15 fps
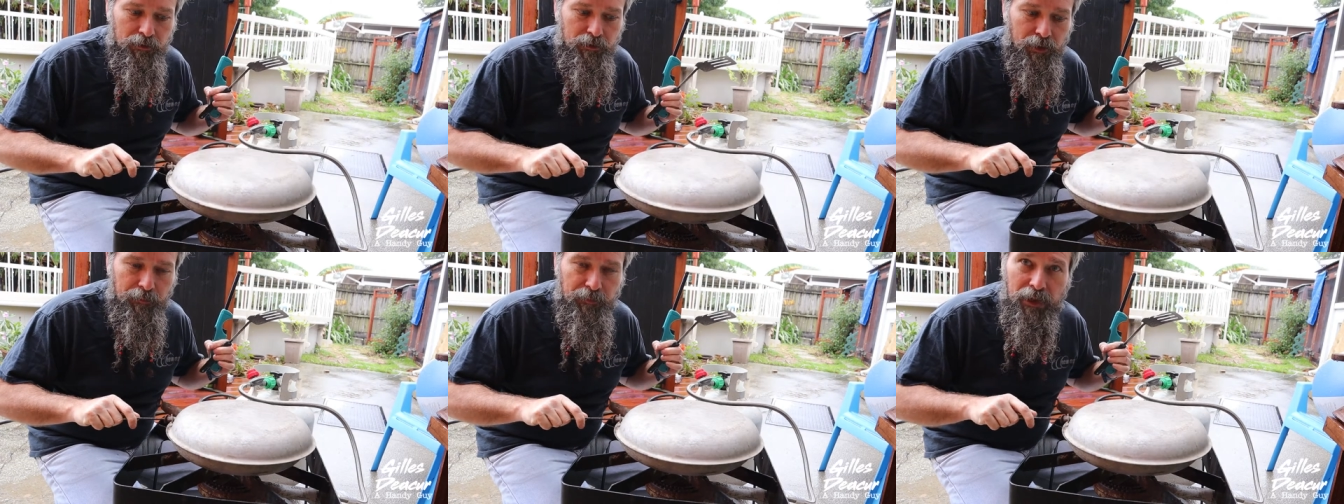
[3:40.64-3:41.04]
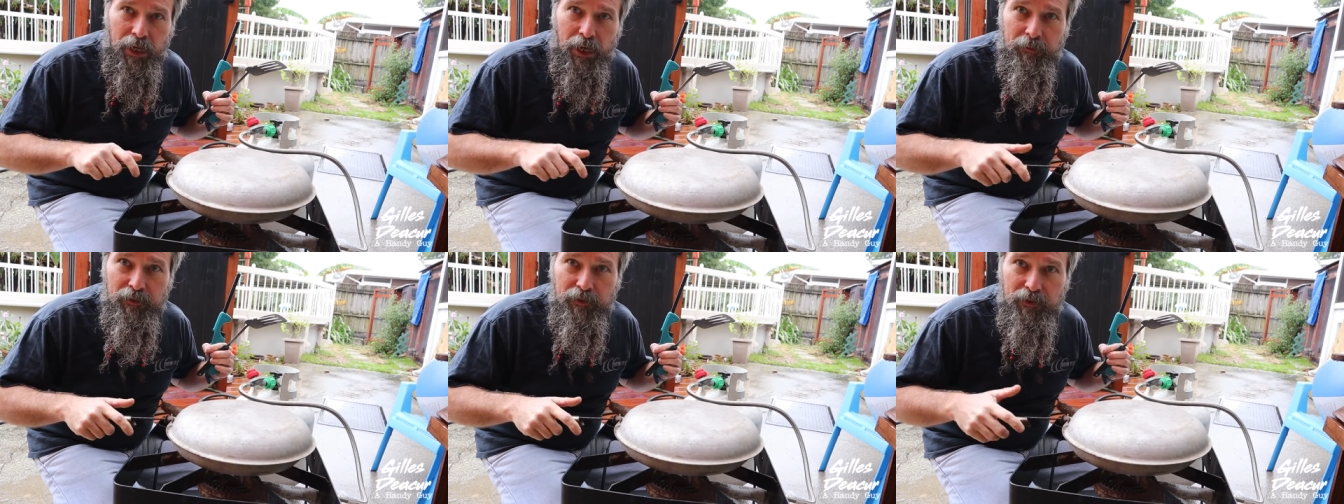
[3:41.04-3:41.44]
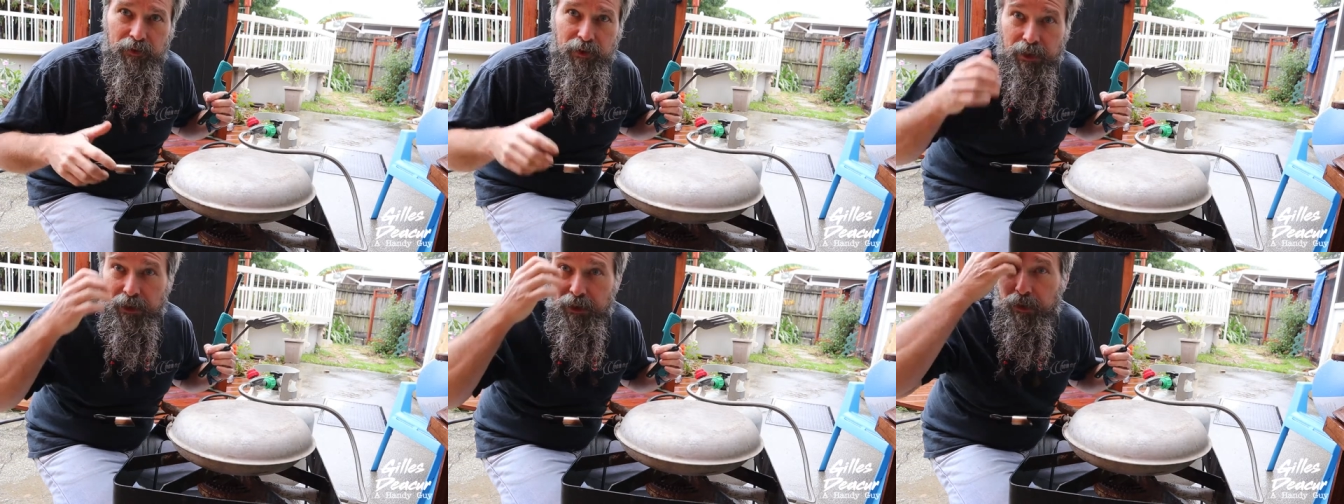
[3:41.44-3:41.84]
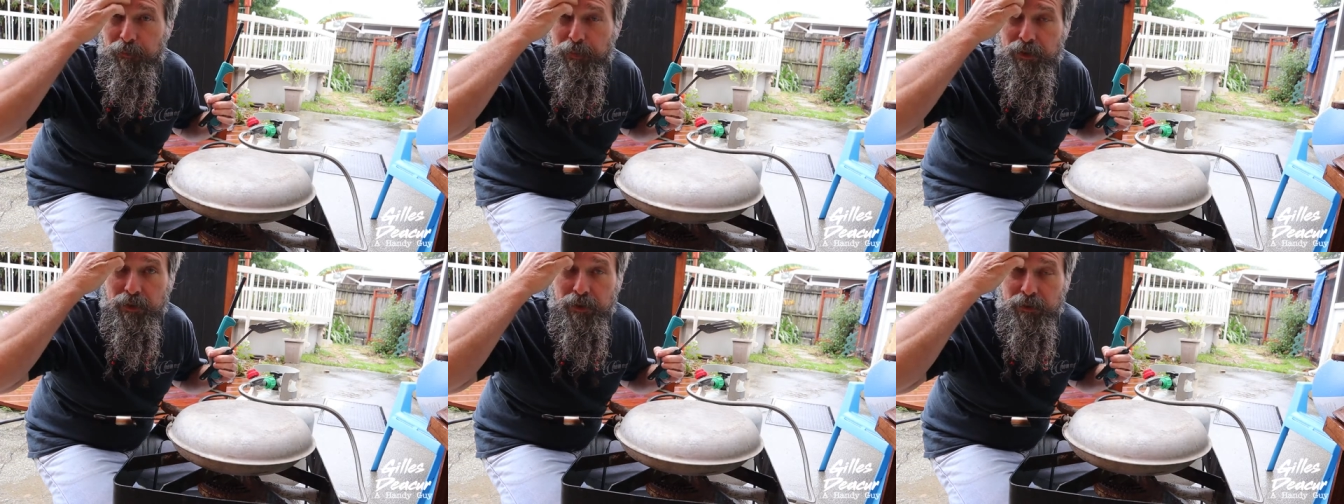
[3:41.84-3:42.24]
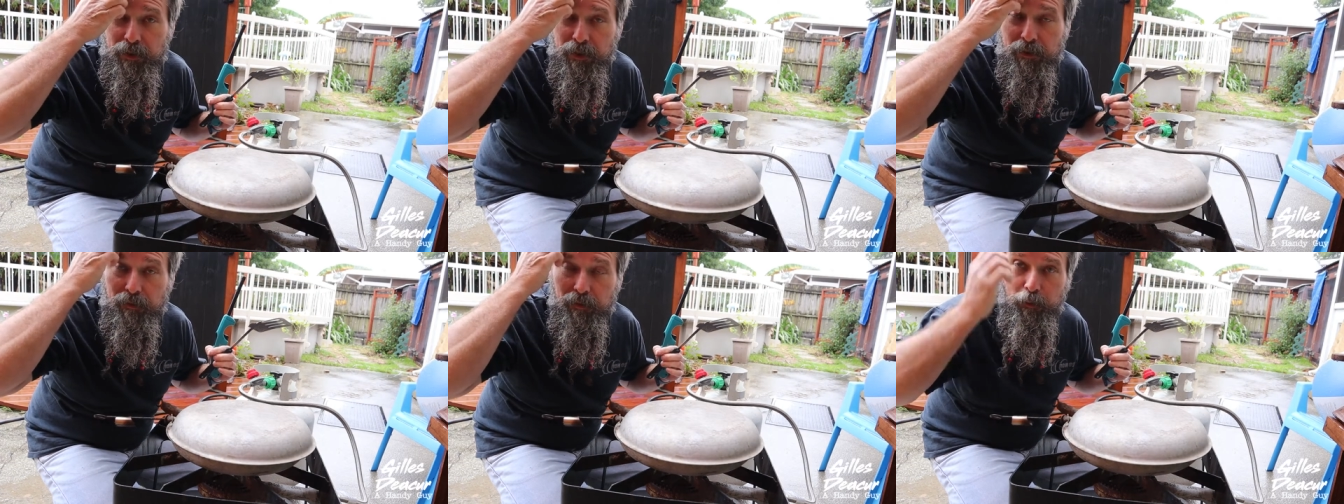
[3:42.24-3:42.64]
sometimes is to heat up,
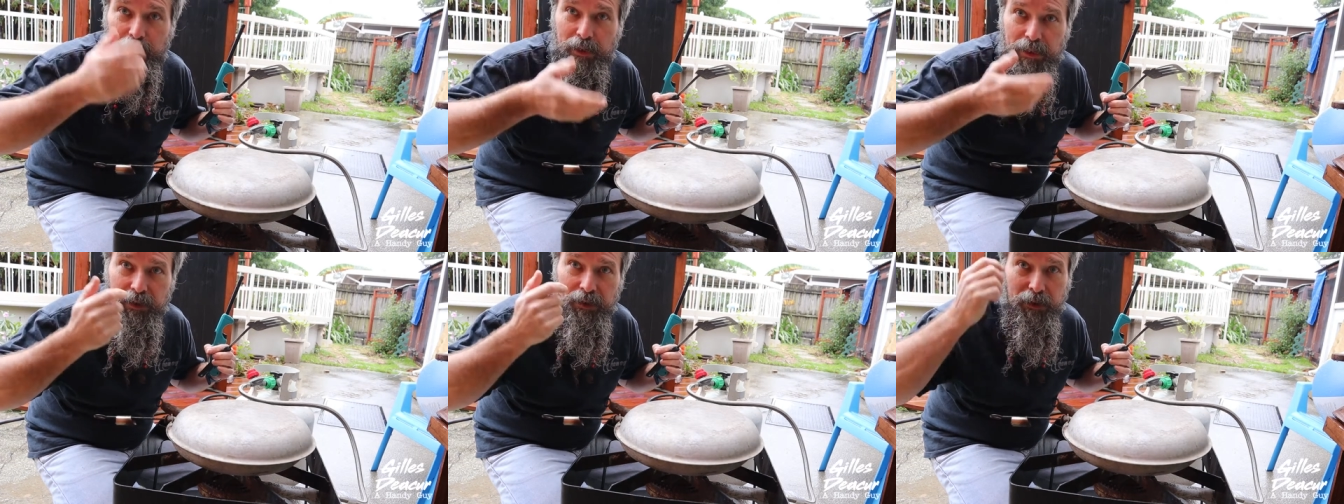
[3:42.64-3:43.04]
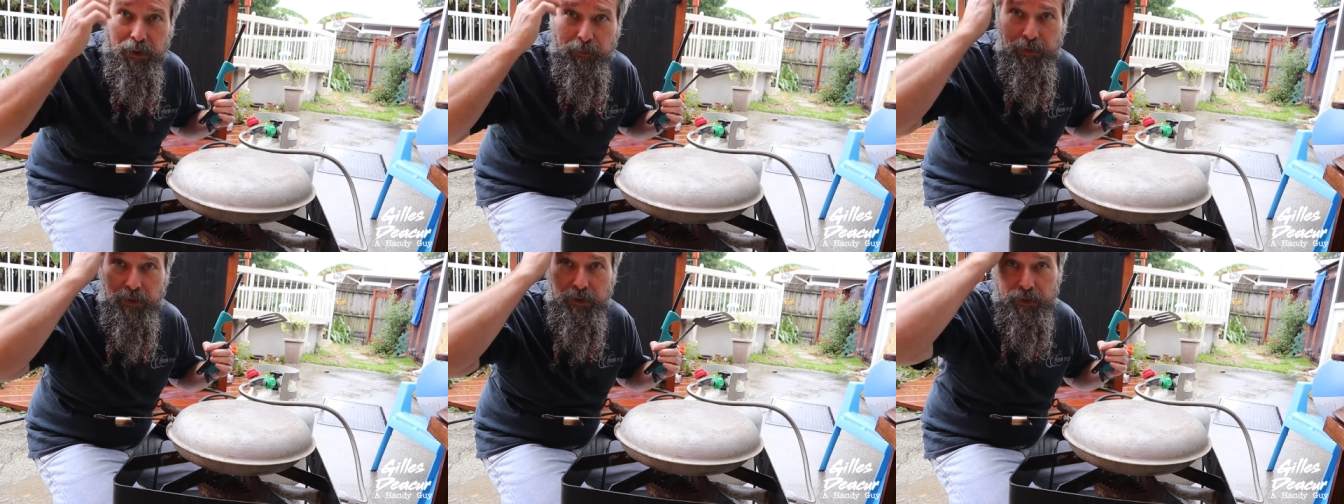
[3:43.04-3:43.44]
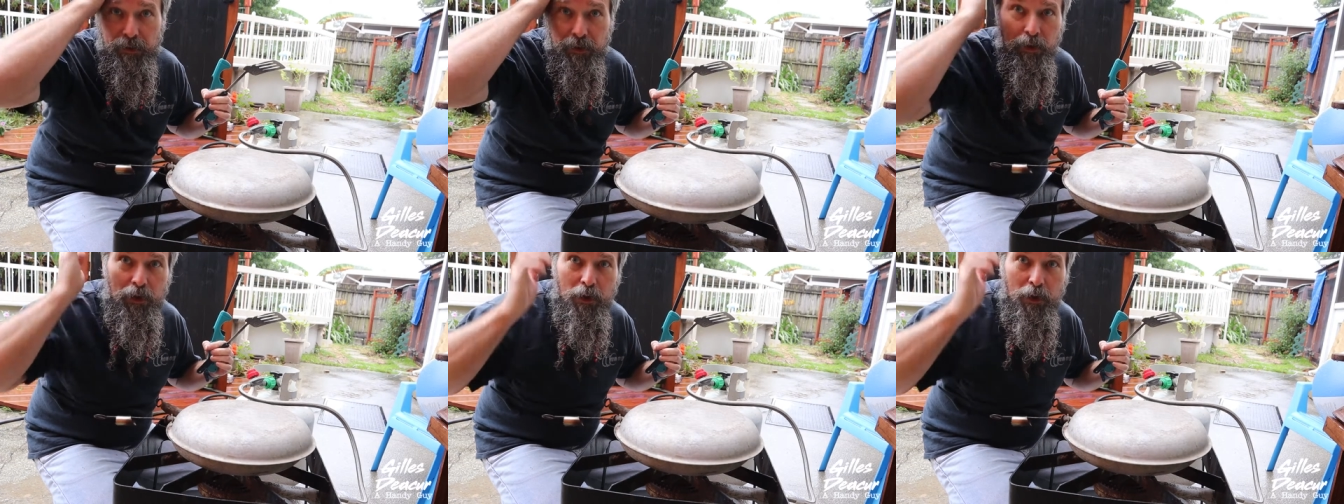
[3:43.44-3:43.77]
get the quick heat up on it,